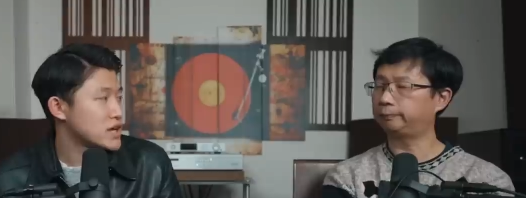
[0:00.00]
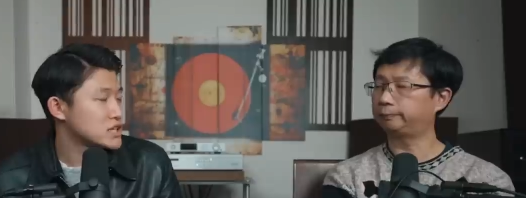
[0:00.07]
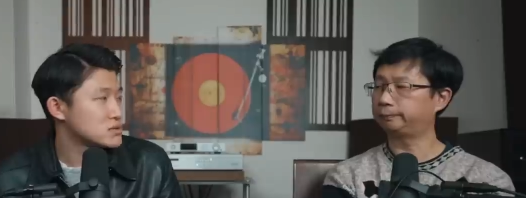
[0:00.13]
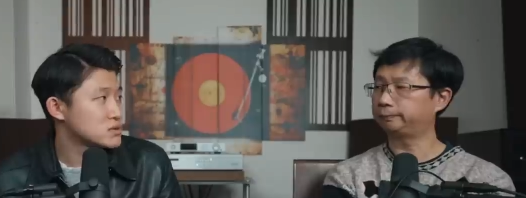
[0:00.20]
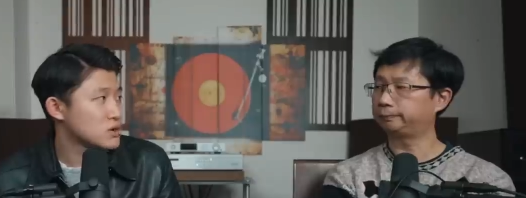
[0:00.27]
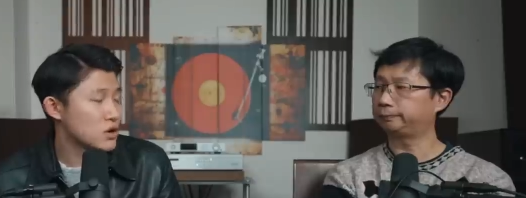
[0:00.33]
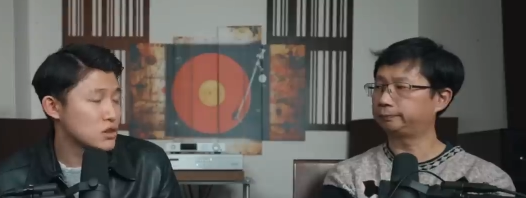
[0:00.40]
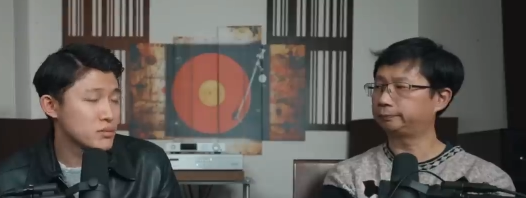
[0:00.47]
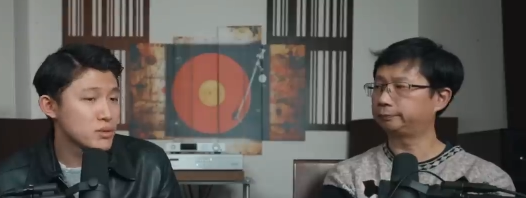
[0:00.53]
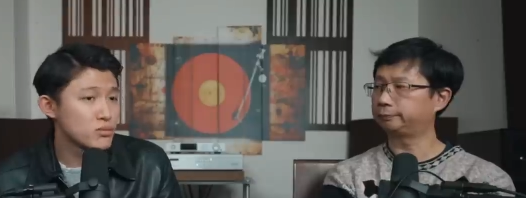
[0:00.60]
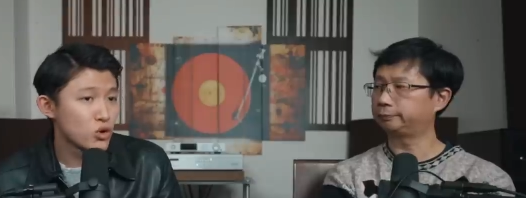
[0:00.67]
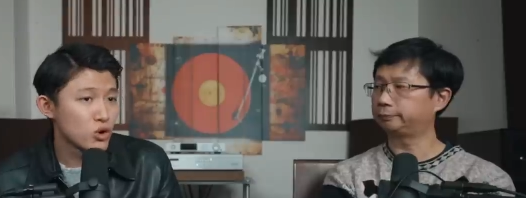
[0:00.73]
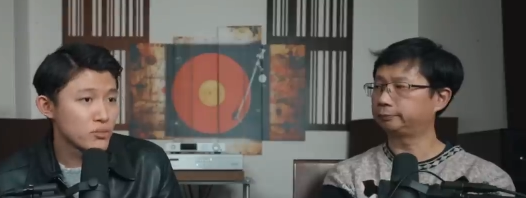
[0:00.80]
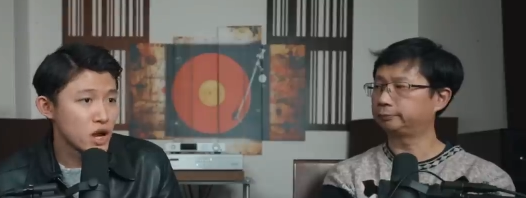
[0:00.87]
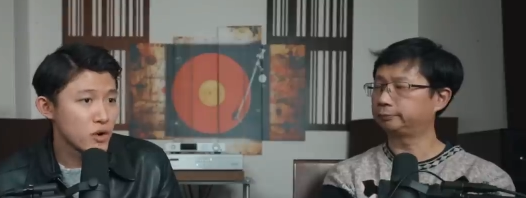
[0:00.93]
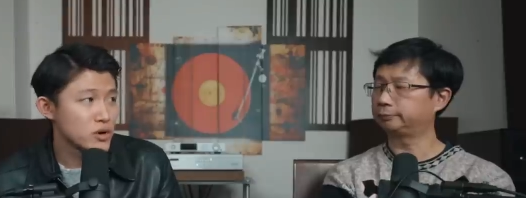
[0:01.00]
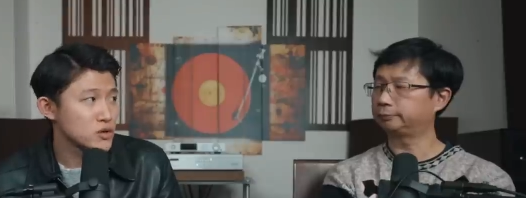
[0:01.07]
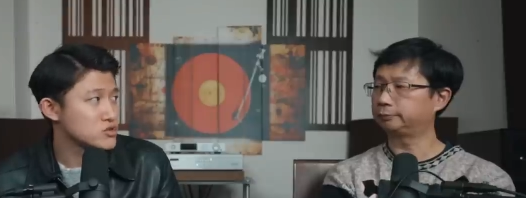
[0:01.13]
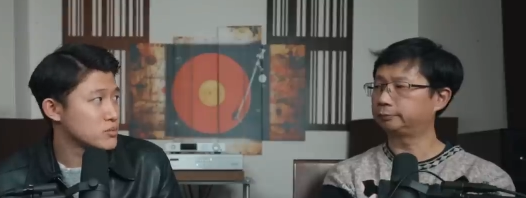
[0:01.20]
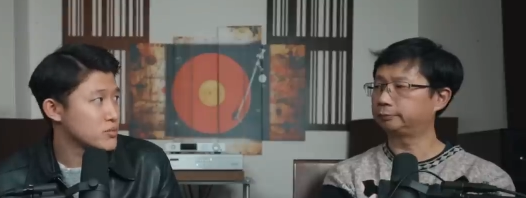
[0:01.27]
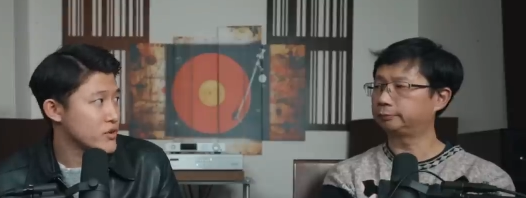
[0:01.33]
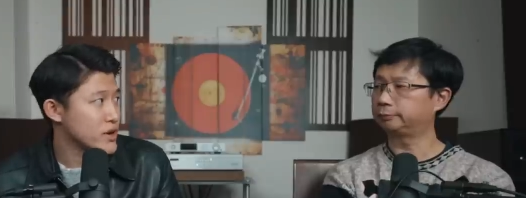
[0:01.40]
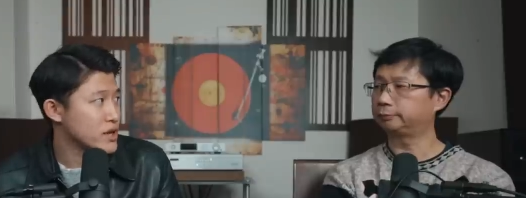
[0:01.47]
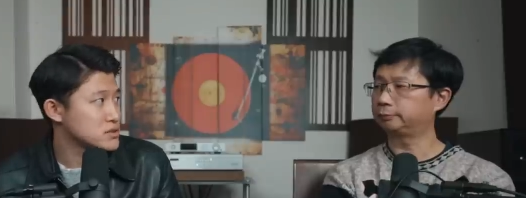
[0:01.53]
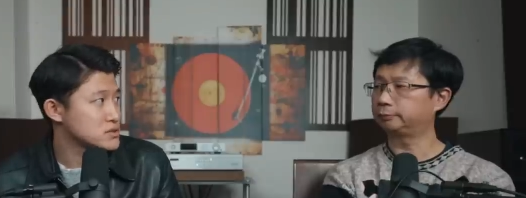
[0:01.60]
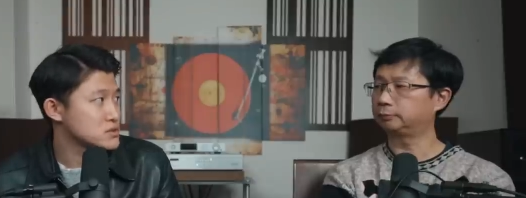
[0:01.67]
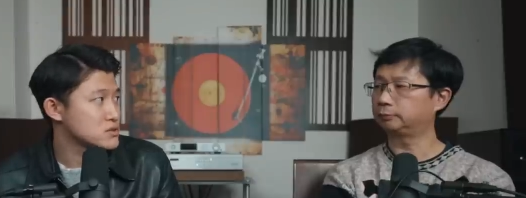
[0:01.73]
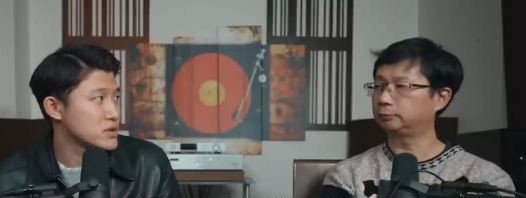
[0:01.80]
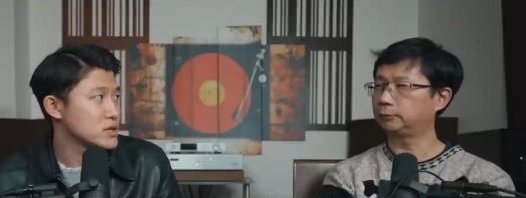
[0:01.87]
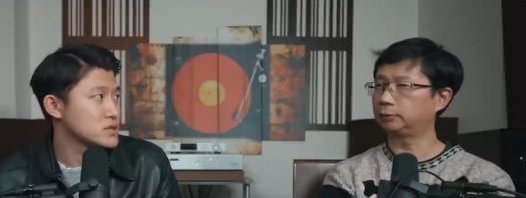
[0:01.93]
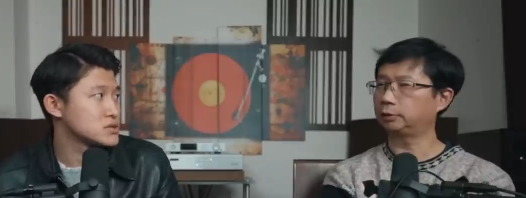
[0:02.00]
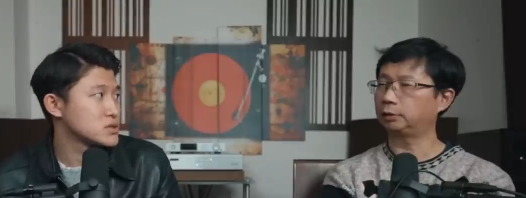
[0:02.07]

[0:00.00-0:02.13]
Speaker 1: that's a little bit more merrier to the Marantz, right?